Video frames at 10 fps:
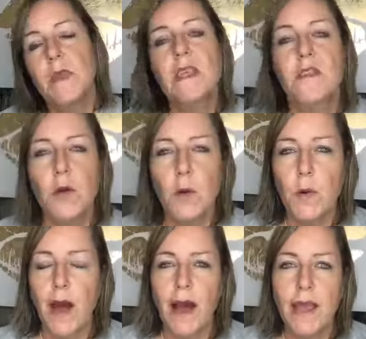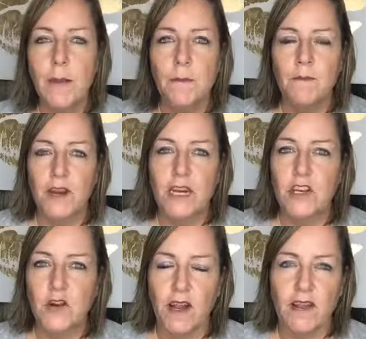So I am very
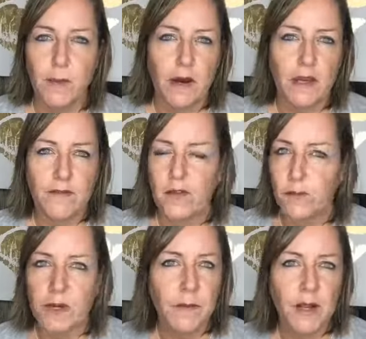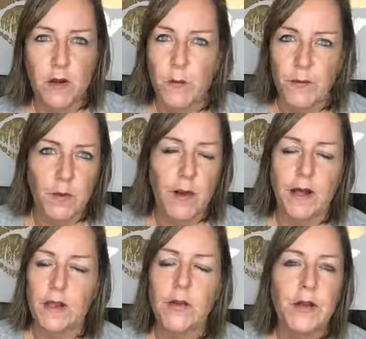transparent. If you've been in my group for a while,
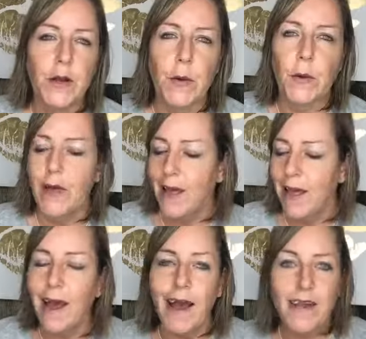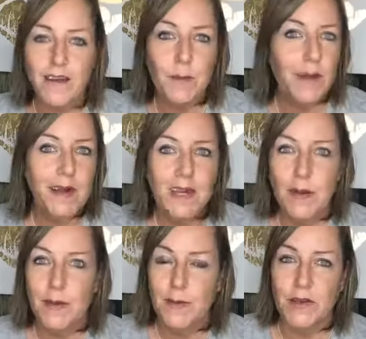you know I jump on here in
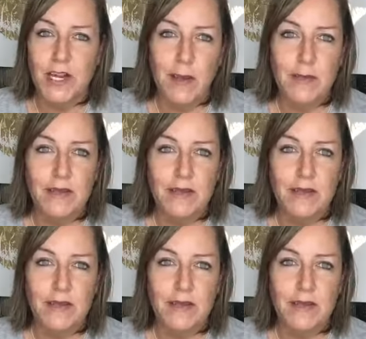my pajamas.